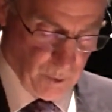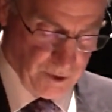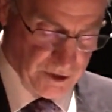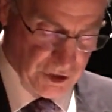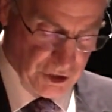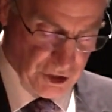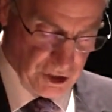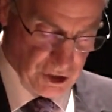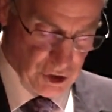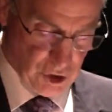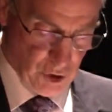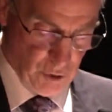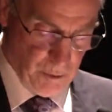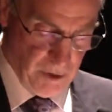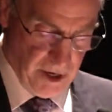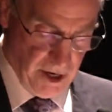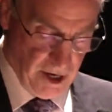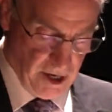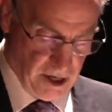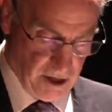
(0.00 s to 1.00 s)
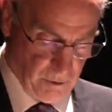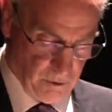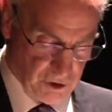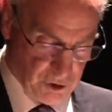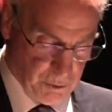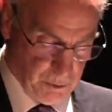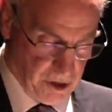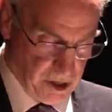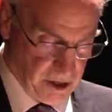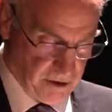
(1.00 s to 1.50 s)
162BR
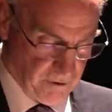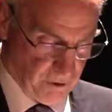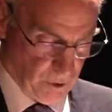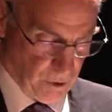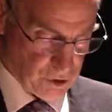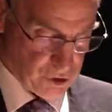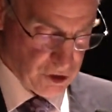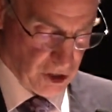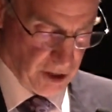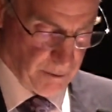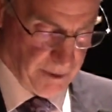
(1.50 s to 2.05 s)
was part of Coastal